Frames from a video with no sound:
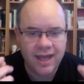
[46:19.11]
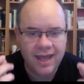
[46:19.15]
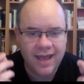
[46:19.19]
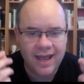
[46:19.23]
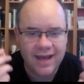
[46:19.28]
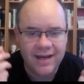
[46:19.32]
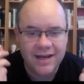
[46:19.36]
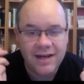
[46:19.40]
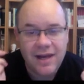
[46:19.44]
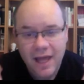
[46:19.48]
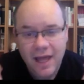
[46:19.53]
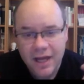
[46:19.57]

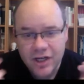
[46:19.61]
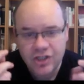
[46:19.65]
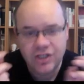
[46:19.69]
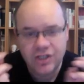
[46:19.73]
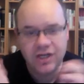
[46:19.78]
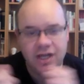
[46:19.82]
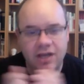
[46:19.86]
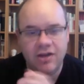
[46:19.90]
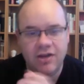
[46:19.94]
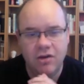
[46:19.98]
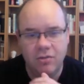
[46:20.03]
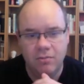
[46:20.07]
and the large
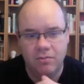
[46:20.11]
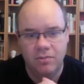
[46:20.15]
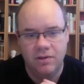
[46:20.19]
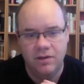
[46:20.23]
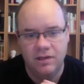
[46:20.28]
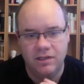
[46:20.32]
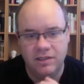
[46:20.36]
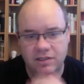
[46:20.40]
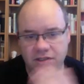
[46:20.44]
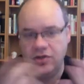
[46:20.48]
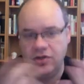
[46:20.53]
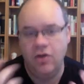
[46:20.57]
tech
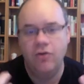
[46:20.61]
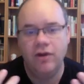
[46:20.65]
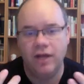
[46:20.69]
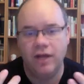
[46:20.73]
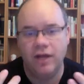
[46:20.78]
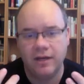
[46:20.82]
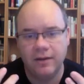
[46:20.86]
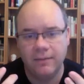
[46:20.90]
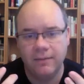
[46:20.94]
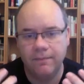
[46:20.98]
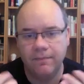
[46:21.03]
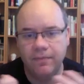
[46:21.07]
companies know that.